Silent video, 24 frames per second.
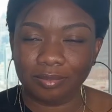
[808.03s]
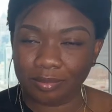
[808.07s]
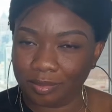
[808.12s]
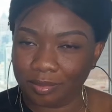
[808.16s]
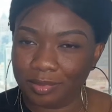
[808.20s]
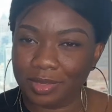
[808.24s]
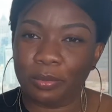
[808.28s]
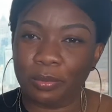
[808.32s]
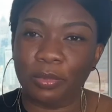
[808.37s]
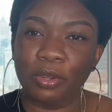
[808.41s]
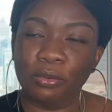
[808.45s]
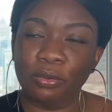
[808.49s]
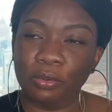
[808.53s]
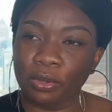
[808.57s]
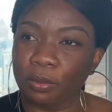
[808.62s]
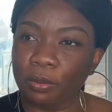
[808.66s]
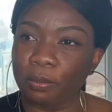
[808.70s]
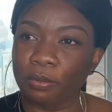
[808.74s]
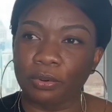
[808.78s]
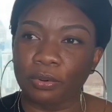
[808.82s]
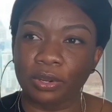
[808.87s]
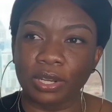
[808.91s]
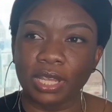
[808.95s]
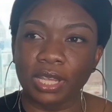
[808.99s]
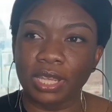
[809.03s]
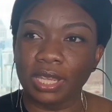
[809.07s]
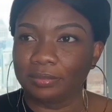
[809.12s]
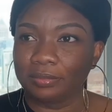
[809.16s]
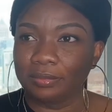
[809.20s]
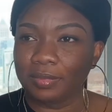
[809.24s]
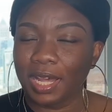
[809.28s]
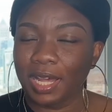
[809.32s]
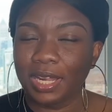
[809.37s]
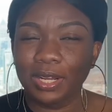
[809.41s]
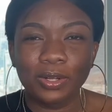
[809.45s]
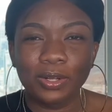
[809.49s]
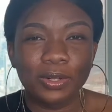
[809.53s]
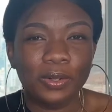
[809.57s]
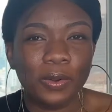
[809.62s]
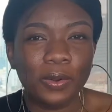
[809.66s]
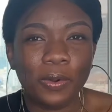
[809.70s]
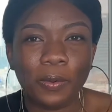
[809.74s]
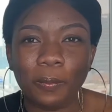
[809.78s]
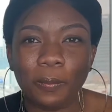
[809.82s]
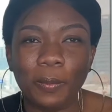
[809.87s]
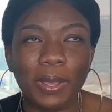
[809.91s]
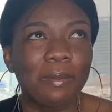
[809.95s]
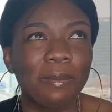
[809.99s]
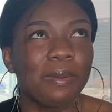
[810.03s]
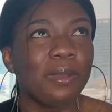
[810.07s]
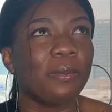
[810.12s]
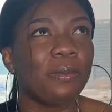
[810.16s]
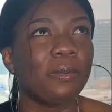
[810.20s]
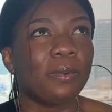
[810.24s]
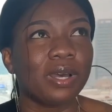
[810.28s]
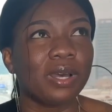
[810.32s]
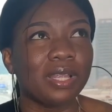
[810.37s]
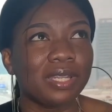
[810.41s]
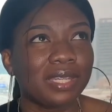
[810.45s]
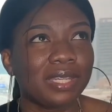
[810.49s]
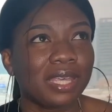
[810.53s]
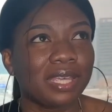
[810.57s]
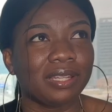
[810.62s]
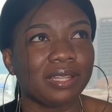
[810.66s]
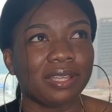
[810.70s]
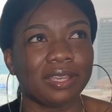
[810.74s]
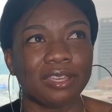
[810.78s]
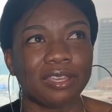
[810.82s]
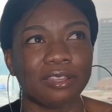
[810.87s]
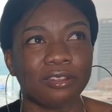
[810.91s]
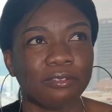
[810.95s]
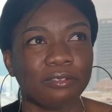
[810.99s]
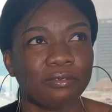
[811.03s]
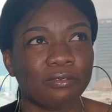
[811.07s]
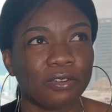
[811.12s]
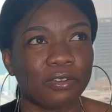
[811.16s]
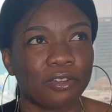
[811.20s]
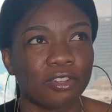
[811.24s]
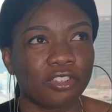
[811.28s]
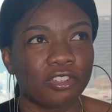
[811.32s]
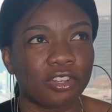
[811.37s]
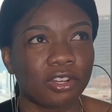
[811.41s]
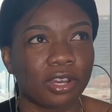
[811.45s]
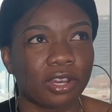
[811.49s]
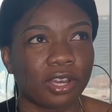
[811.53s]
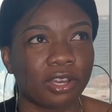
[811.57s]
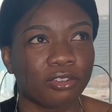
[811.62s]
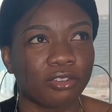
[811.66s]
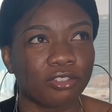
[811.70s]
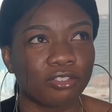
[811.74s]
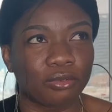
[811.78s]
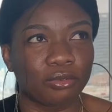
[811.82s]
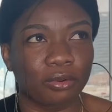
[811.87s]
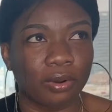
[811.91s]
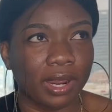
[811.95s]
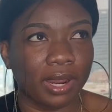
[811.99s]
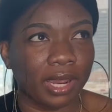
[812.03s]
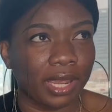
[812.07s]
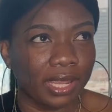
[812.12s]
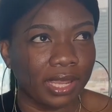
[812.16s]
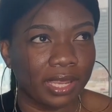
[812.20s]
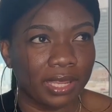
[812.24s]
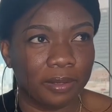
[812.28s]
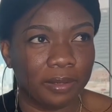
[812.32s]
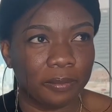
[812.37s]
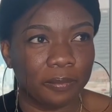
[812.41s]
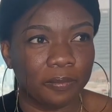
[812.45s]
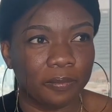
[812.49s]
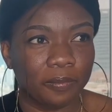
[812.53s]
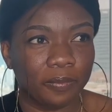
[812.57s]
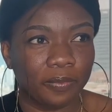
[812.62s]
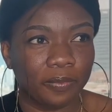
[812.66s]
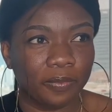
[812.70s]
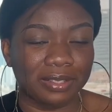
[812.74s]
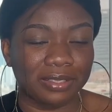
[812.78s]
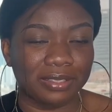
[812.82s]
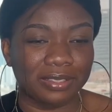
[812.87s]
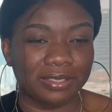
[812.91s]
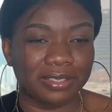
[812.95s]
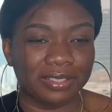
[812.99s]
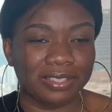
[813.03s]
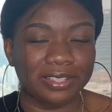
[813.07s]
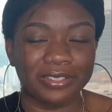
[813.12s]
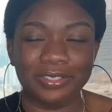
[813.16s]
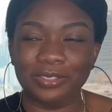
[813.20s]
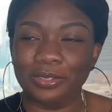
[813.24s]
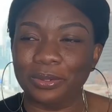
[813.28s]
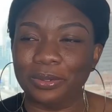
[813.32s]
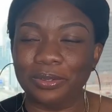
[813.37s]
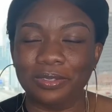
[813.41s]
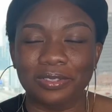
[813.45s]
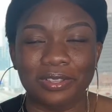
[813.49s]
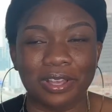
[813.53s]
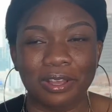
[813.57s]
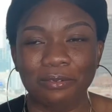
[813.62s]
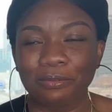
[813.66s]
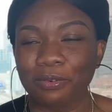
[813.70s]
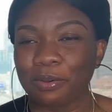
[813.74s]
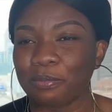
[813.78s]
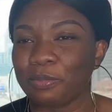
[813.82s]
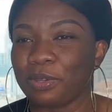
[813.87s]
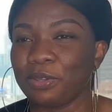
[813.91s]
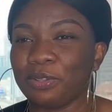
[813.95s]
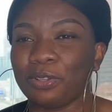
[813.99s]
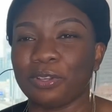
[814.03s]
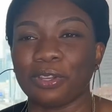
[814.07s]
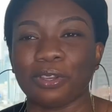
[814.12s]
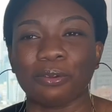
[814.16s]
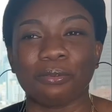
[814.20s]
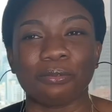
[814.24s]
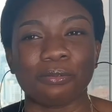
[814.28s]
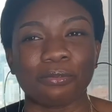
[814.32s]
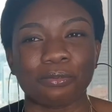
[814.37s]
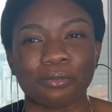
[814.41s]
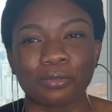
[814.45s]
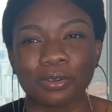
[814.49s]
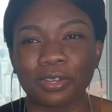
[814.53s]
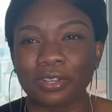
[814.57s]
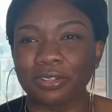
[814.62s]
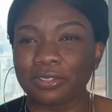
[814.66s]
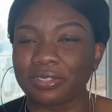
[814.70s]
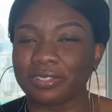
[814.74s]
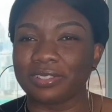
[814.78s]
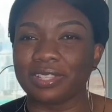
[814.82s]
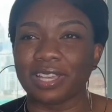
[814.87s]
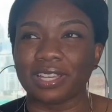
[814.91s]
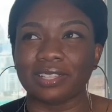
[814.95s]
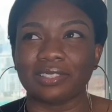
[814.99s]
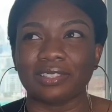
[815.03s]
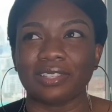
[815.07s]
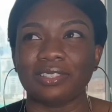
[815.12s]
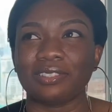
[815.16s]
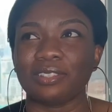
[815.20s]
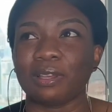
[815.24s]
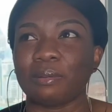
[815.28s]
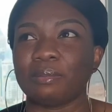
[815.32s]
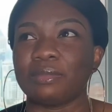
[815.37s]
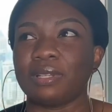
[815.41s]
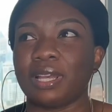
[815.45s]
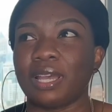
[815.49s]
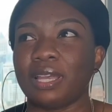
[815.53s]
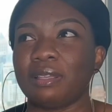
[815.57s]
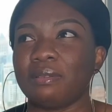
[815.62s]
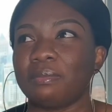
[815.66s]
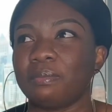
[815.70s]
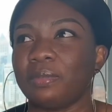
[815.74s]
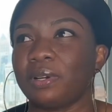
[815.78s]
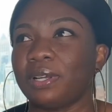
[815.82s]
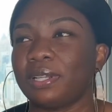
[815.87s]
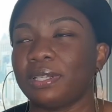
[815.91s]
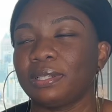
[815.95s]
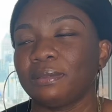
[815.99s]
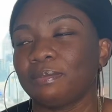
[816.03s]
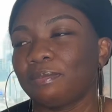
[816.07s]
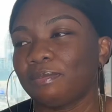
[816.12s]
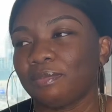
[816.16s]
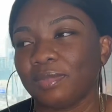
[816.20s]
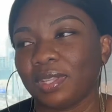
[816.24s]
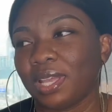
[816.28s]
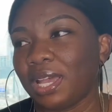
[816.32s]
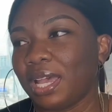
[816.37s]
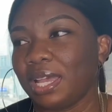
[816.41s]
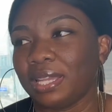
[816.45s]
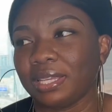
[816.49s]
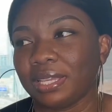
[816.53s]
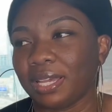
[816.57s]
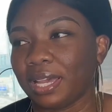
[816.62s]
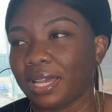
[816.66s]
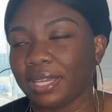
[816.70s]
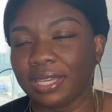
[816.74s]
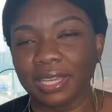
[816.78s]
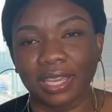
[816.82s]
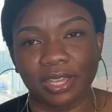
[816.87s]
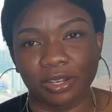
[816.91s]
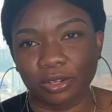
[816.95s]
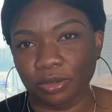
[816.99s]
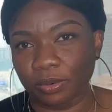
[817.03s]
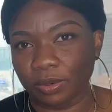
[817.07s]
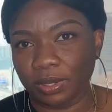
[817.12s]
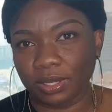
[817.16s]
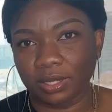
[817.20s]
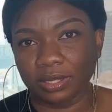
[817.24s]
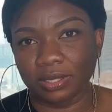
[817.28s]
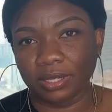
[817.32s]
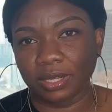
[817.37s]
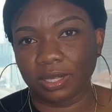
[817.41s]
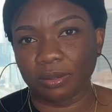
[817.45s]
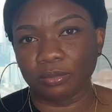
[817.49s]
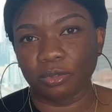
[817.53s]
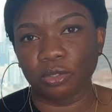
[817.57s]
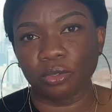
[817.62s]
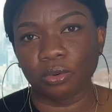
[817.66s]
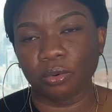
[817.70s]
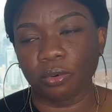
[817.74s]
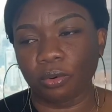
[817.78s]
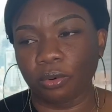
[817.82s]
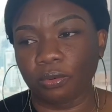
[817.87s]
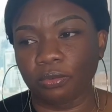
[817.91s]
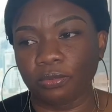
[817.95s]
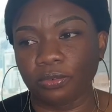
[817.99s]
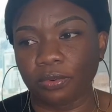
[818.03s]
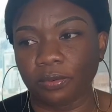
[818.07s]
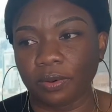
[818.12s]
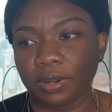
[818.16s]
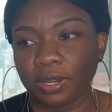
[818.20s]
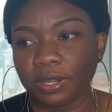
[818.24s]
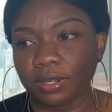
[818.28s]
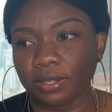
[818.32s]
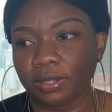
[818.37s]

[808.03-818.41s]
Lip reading: They be real pretty. I don't know. Maybe one day, like in the future, I'll try. Cause those soft ones be looking real sexy sometimes. But I can't do it. I'm too grown for it.